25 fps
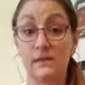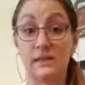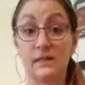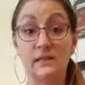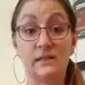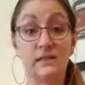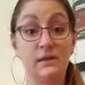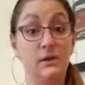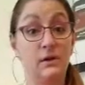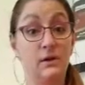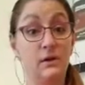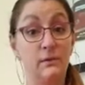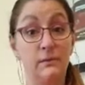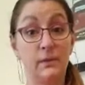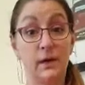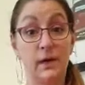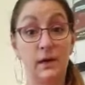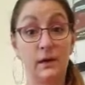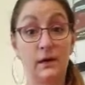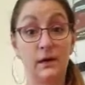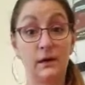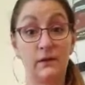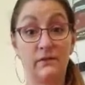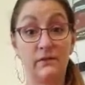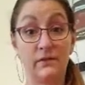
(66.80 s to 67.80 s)
that's a good
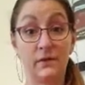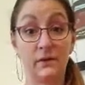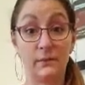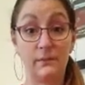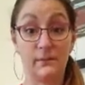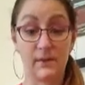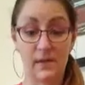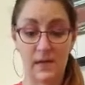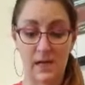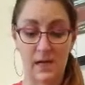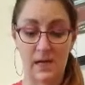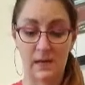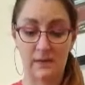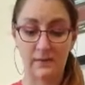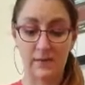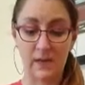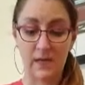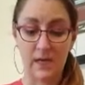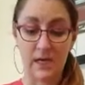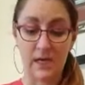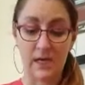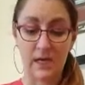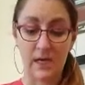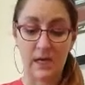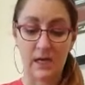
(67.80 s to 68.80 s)
marker for me.
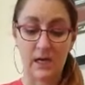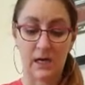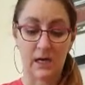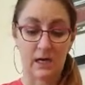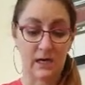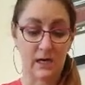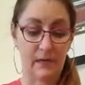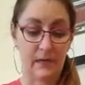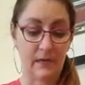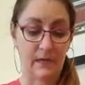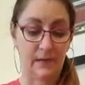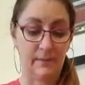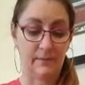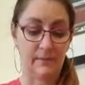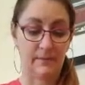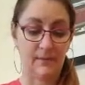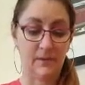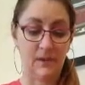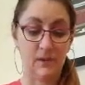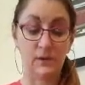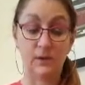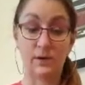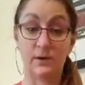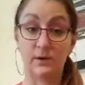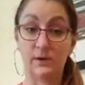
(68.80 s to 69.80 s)

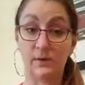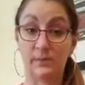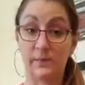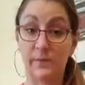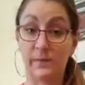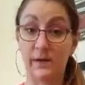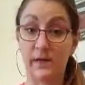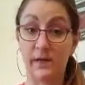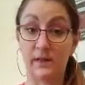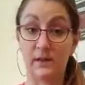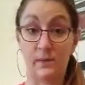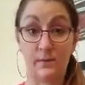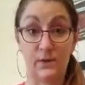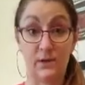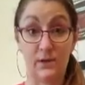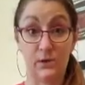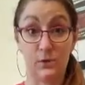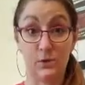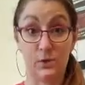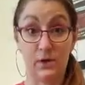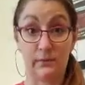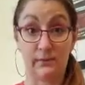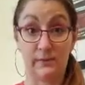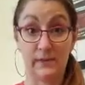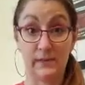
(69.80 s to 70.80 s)
So I always put my thumb on the
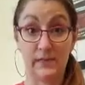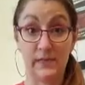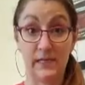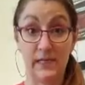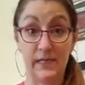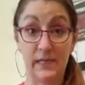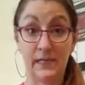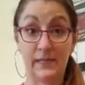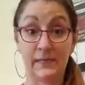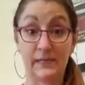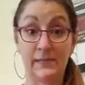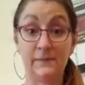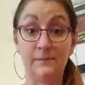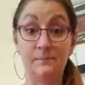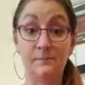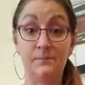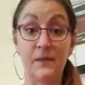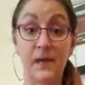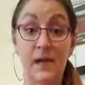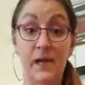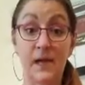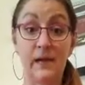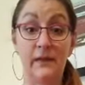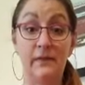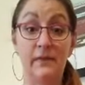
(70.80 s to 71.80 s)
drumsticks.
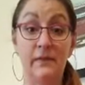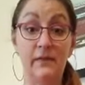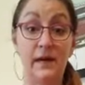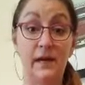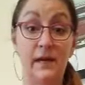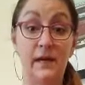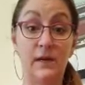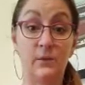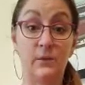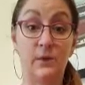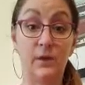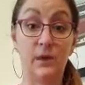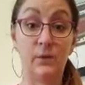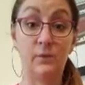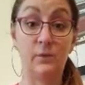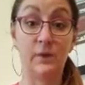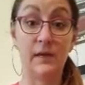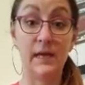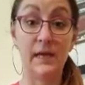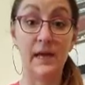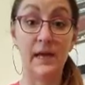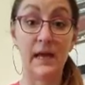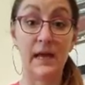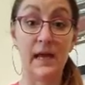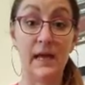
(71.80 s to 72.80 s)
And then when you
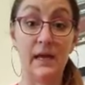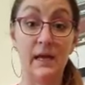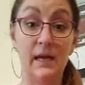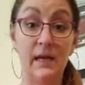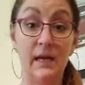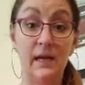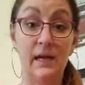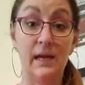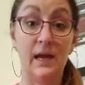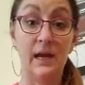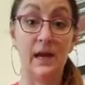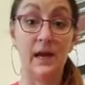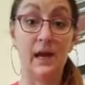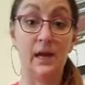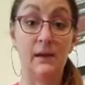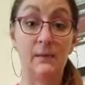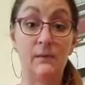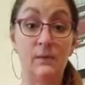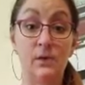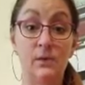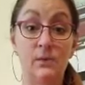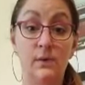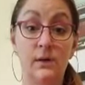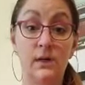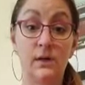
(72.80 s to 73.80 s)
play,
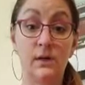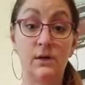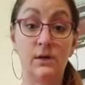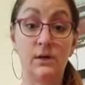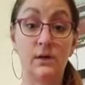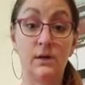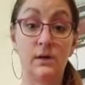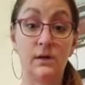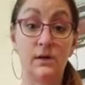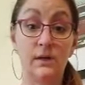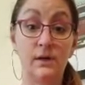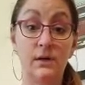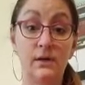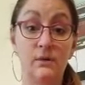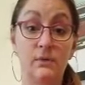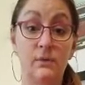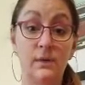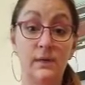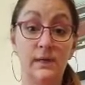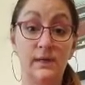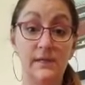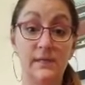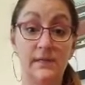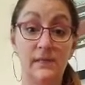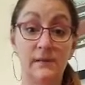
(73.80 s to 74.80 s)
you want your
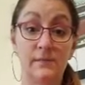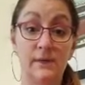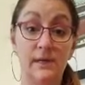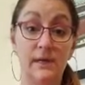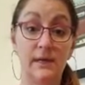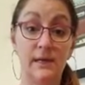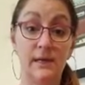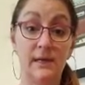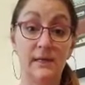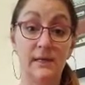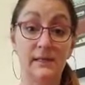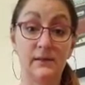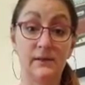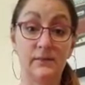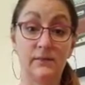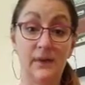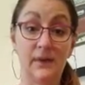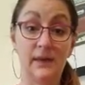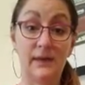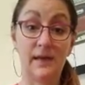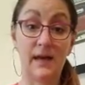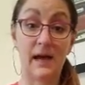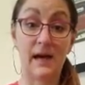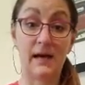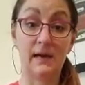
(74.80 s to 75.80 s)
wrist to be nice and
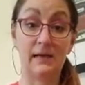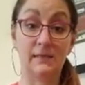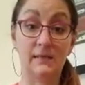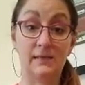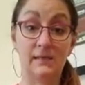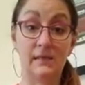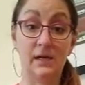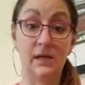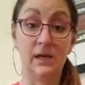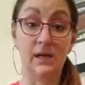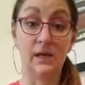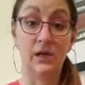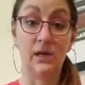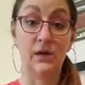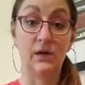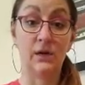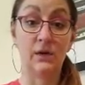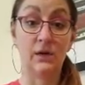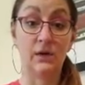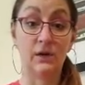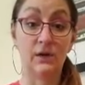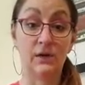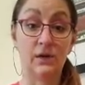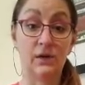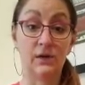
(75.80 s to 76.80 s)
relaxed.
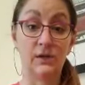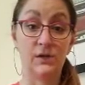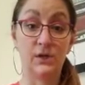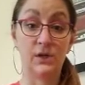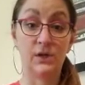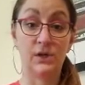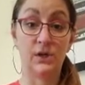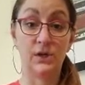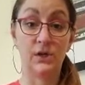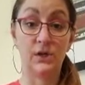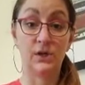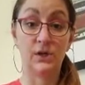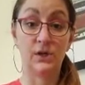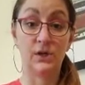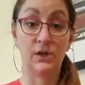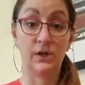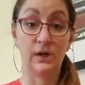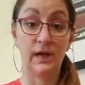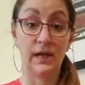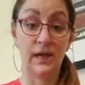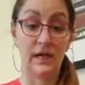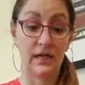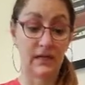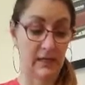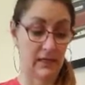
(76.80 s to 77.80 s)
You're going to turn your
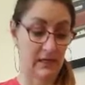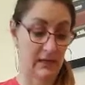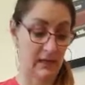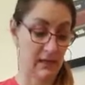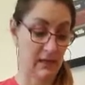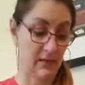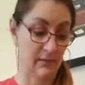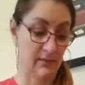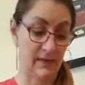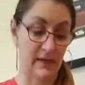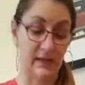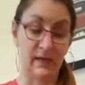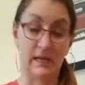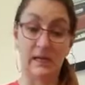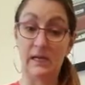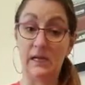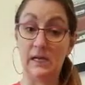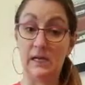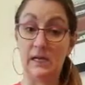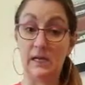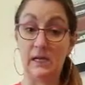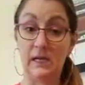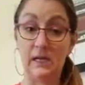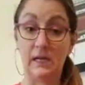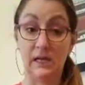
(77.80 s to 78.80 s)
hand a little bit
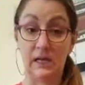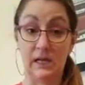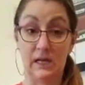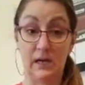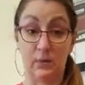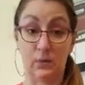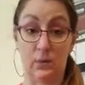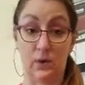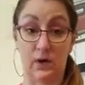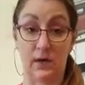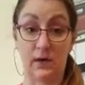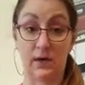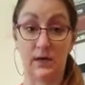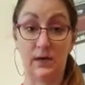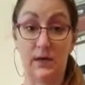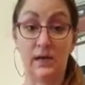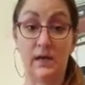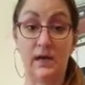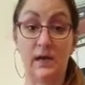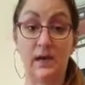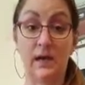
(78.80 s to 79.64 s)
inward.